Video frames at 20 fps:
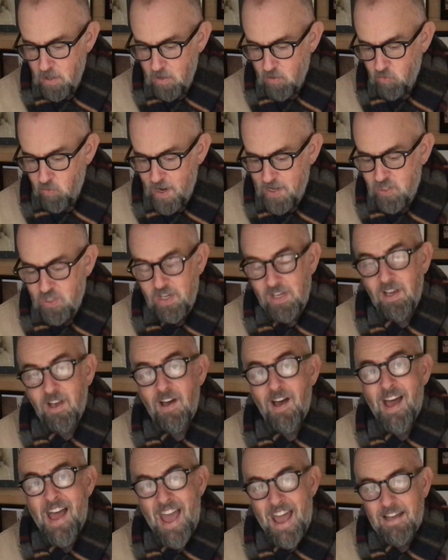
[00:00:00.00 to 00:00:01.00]
resting
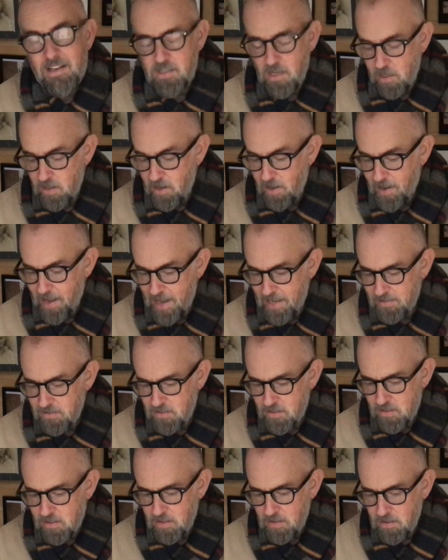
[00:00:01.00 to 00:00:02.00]
her head in her
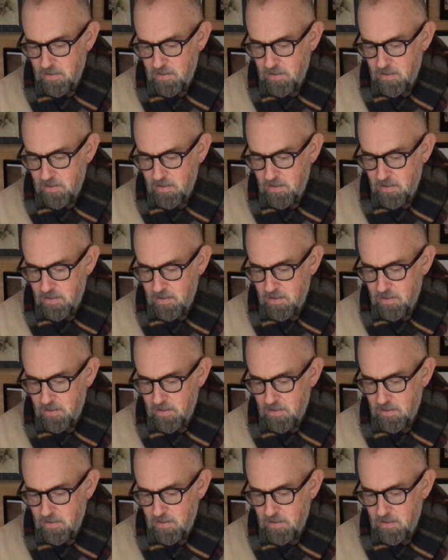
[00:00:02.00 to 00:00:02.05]
hands.